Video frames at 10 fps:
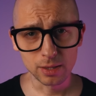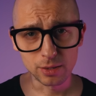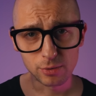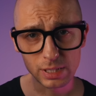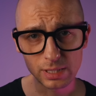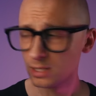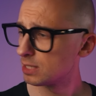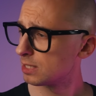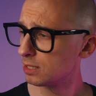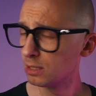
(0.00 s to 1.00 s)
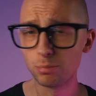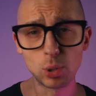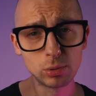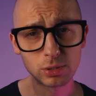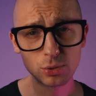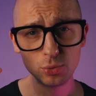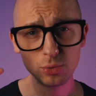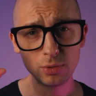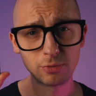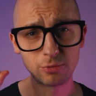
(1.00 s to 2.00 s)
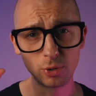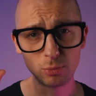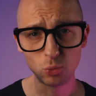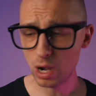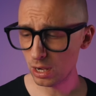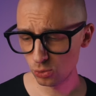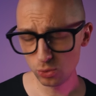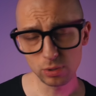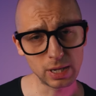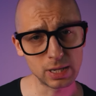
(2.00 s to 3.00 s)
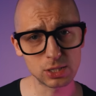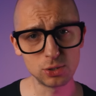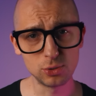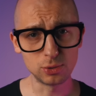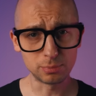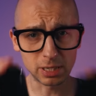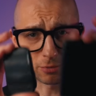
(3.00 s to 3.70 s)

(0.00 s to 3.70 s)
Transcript: there is this Bolt 2 from Wahoo. As you might